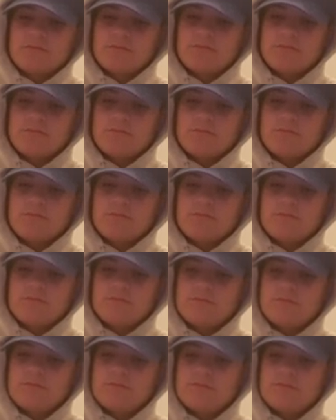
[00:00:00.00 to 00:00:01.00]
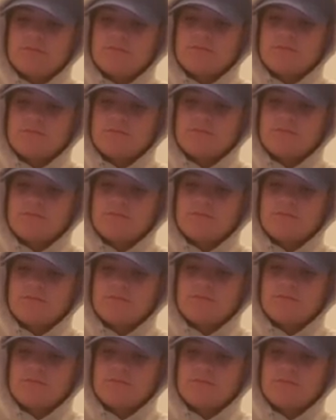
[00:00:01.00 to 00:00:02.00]

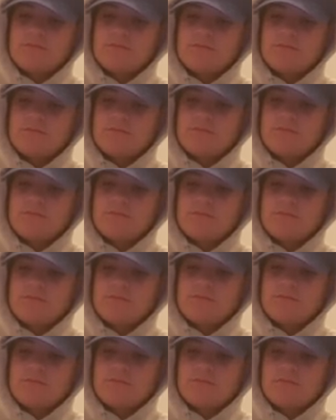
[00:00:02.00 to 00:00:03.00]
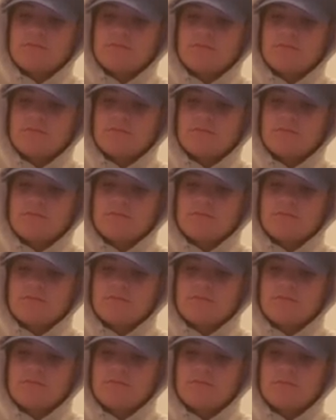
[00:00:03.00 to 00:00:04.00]

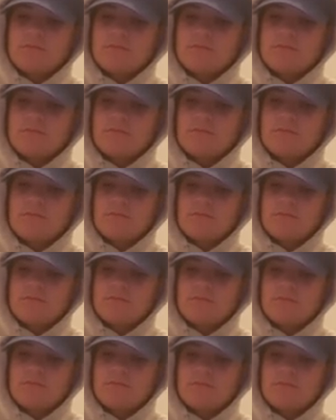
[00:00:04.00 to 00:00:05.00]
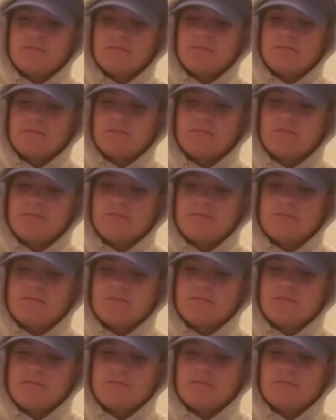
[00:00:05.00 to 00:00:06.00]

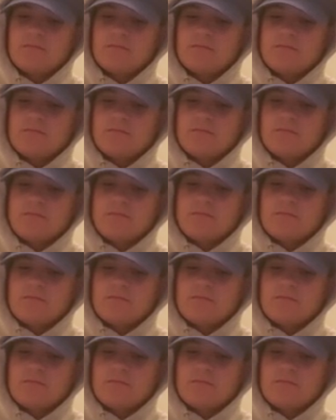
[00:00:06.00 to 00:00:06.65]
This person isn't speaking.